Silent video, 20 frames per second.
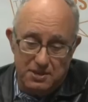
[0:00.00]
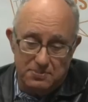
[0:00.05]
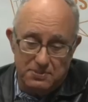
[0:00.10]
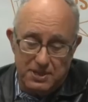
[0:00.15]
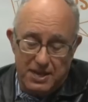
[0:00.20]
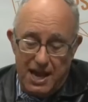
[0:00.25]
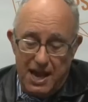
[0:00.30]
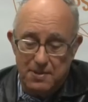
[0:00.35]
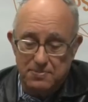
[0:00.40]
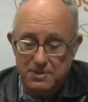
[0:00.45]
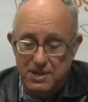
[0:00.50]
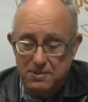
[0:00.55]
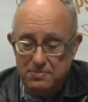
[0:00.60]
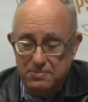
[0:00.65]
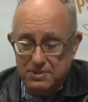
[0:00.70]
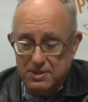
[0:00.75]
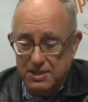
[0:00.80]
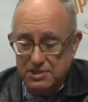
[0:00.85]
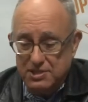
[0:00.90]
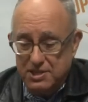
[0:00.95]
up the cap
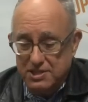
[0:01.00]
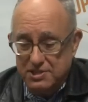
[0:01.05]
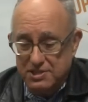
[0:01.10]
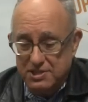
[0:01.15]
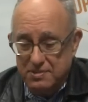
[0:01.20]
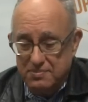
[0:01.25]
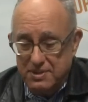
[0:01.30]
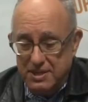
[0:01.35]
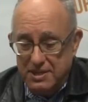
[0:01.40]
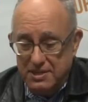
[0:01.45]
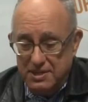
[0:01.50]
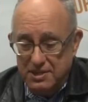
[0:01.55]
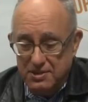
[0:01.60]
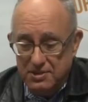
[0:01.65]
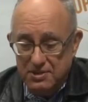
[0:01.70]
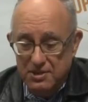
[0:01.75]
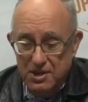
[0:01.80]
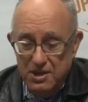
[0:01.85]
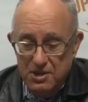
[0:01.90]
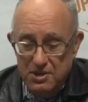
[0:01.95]
table, let's get somebody in
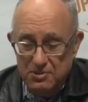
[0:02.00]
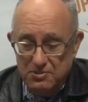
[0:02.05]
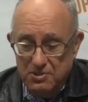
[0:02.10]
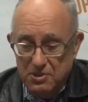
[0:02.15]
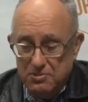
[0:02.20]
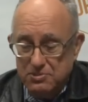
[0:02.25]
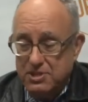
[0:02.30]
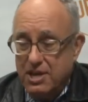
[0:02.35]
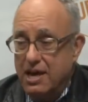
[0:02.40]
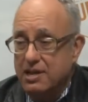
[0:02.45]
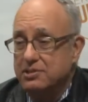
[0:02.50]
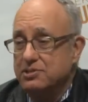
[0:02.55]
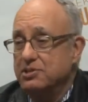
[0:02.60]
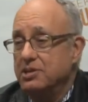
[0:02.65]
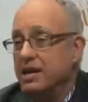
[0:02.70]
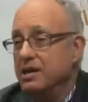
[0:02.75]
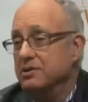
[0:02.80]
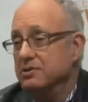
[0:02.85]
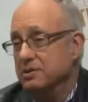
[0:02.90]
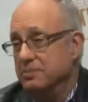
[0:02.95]
here who knows how to
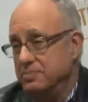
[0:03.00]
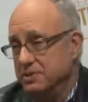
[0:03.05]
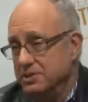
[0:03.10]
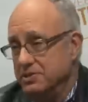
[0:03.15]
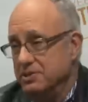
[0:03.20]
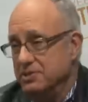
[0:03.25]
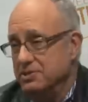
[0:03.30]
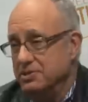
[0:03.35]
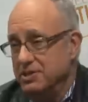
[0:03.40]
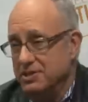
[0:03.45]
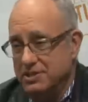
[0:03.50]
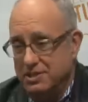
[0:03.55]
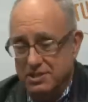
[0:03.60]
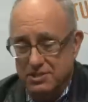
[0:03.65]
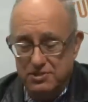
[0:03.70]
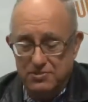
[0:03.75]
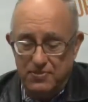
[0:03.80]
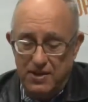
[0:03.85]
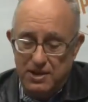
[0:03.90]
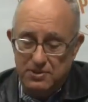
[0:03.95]
scale the business, and
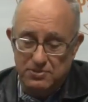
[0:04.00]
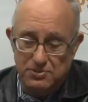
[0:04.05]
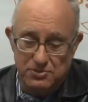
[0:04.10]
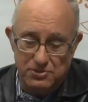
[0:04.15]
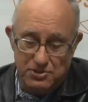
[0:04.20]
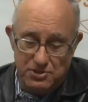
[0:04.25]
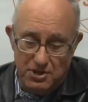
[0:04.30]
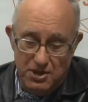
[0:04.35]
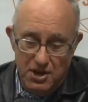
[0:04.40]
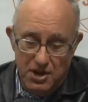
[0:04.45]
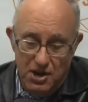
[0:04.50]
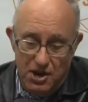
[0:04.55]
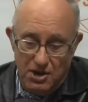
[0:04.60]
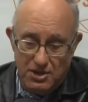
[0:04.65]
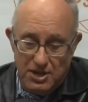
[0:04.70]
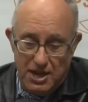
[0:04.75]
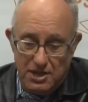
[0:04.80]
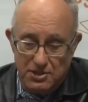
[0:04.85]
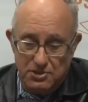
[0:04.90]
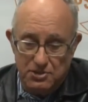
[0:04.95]
these founders are
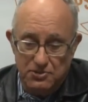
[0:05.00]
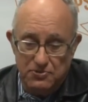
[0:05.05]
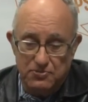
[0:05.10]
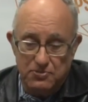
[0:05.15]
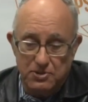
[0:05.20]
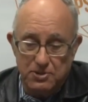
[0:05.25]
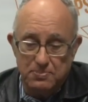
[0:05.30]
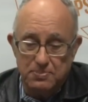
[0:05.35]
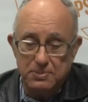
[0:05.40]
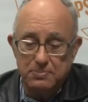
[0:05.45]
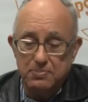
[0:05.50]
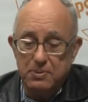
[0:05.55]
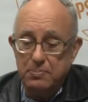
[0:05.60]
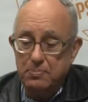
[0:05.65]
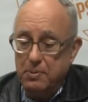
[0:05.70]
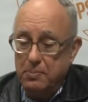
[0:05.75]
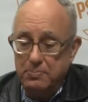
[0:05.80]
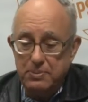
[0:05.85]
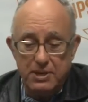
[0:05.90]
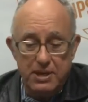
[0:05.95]
not good for it. But but
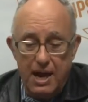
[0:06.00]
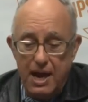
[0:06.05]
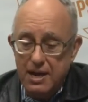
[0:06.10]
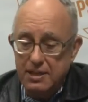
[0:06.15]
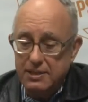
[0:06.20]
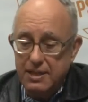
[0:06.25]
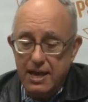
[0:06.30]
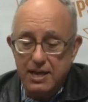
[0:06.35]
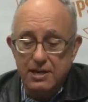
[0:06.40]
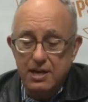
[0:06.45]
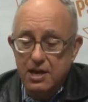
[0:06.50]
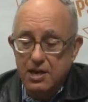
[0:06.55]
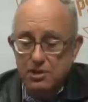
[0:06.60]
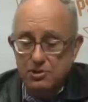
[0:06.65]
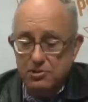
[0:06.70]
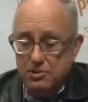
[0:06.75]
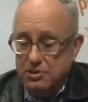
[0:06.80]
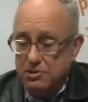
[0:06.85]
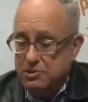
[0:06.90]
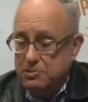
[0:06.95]
but beyond that,
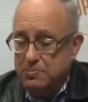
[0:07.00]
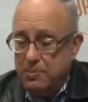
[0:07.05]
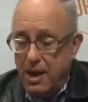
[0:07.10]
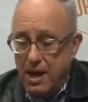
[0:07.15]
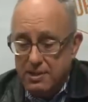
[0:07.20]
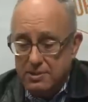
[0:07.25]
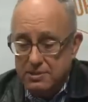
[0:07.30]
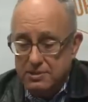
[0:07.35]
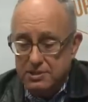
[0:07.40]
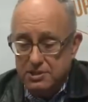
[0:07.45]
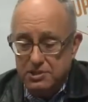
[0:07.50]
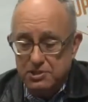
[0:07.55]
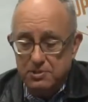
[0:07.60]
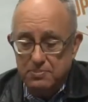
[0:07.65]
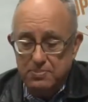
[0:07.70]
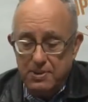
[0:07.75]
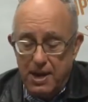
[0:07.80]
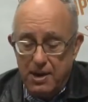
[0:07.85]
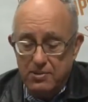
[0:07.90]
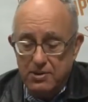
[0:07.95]
so there's politics
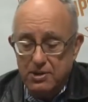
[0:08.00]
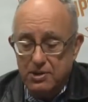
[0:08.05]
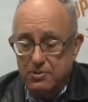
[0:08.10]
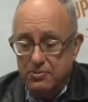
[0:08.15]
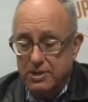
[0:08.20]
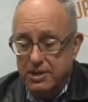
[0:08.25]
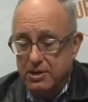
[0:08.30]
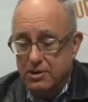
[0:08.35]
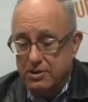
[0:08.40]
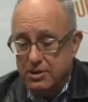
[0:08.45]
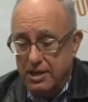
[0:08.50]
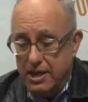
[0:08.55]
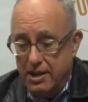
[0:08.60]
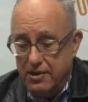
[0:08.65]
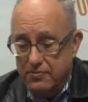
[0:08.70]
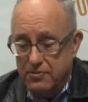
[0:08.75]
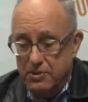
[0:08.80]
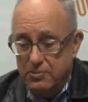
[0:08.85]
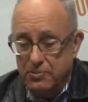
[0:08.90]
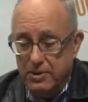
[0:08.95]
and power going on
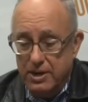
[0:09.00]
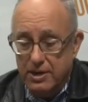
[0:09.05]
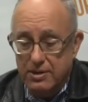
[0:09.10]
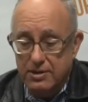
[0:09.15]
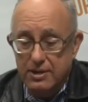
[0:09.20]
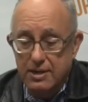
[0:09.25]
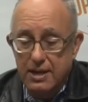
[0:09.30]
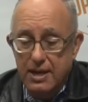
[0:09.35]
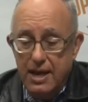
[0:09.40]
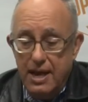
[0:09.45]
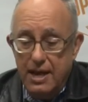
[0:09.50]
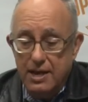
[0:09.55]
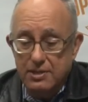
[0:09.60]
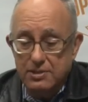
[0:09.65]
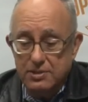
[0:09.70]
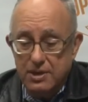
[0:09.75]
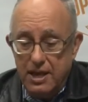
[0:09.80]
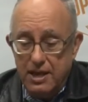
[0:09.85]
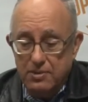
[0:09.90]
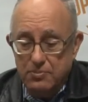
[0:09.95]
everywhere,
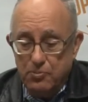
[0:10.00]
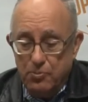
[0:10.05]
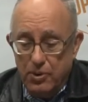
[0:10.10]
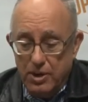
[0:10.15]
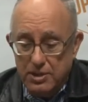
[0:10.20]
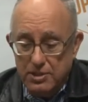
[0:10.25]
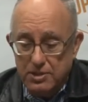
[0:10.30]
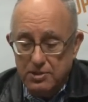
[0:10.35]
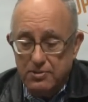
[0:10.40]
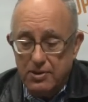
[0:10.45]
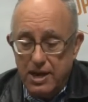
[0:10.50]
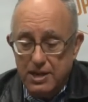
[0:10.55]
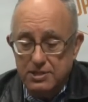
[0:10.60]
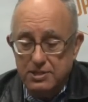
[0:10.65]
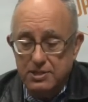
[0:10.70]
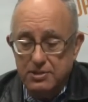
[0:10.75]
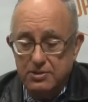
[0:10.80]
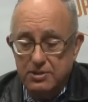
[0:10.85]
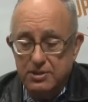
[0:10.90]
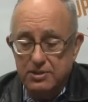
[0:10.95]
and and one of the
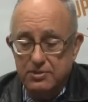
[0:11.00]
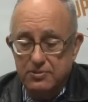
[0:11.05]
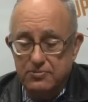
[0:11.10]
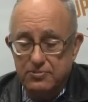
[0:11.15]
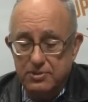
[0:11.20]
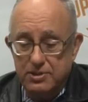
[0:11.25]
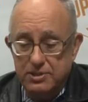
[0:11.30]
criteria for